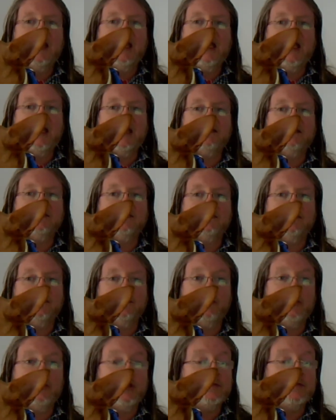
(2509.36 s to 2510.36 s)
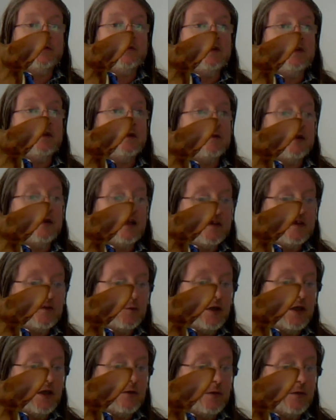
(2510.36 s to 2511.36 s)
And we hope to see you next
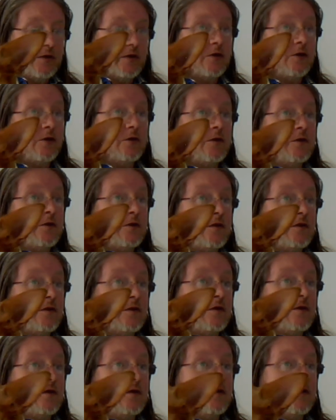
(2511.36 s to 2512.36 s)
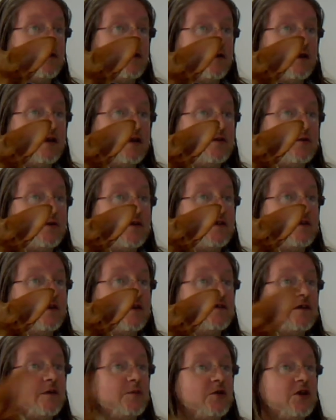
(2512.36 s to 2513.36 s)
week with another interesting
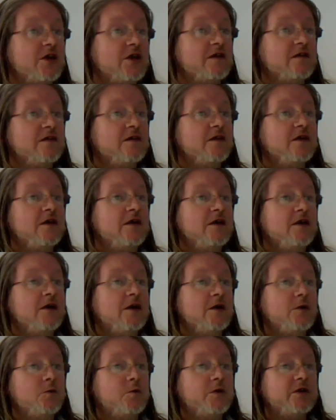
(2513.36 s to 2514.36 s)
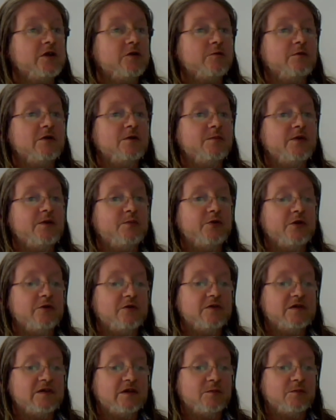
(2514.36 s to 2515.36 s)
subject, which will be
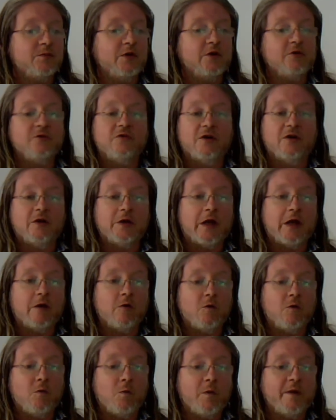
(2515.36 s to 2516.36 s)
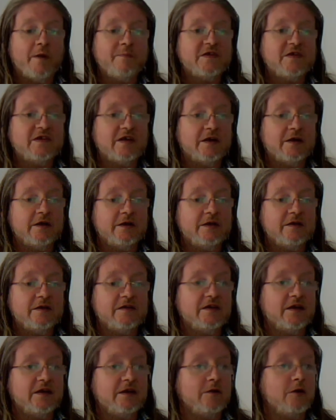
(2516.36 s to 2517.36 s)
posted both on our website
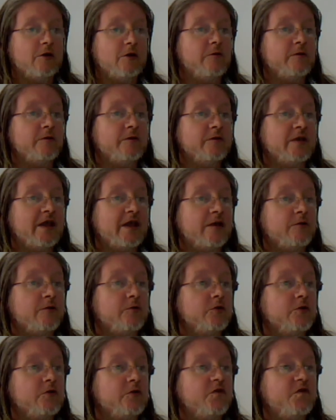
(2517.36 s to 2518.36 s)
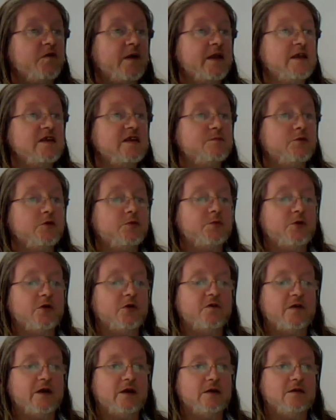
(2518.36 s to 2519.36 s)
and on our Facebook
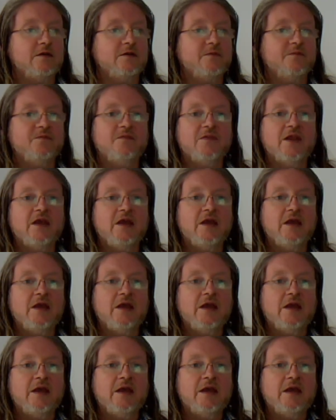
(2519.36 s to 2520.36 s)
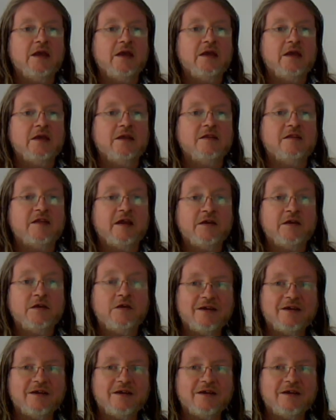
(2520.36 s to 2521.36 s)
profile. Thank
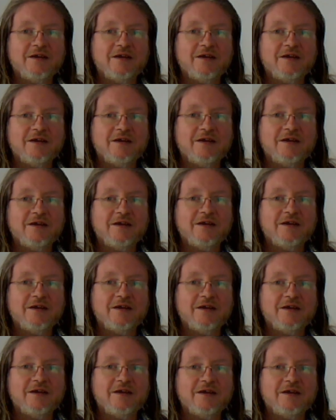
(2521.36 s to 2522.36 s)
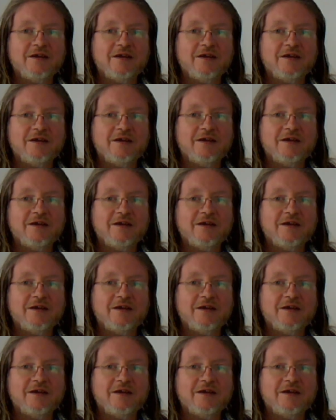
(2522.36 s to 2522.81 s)
you, everybody, for watching.